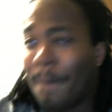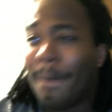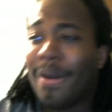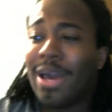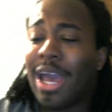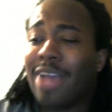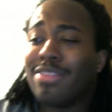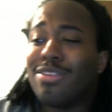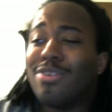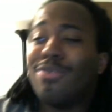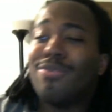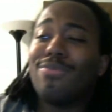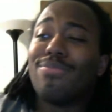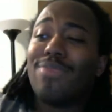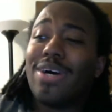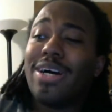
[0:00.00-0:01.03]
after
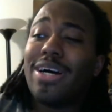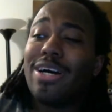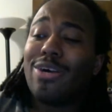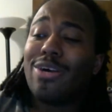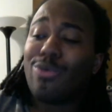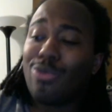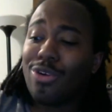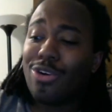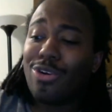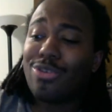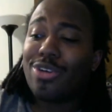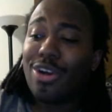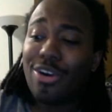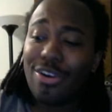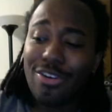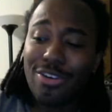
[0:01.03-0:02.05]
uh, World
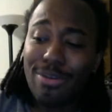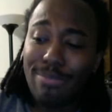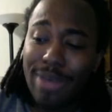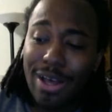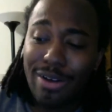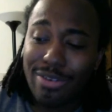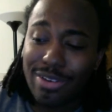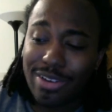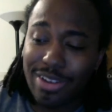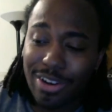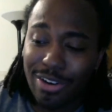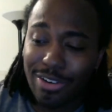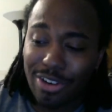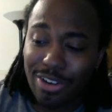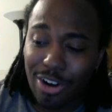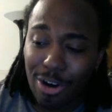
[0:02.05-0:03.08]
heard about
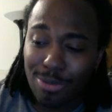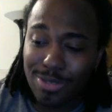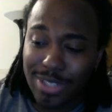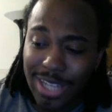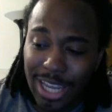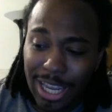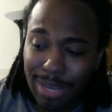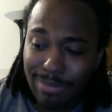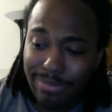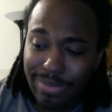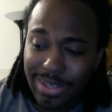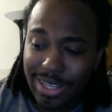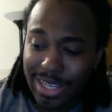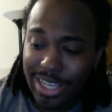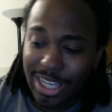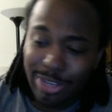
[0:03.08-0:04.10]
heard Garp's name,
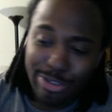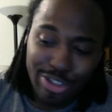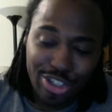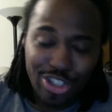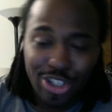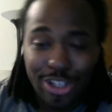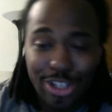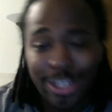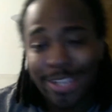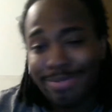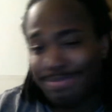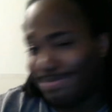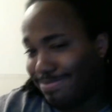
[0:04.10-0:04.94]
he was shooken.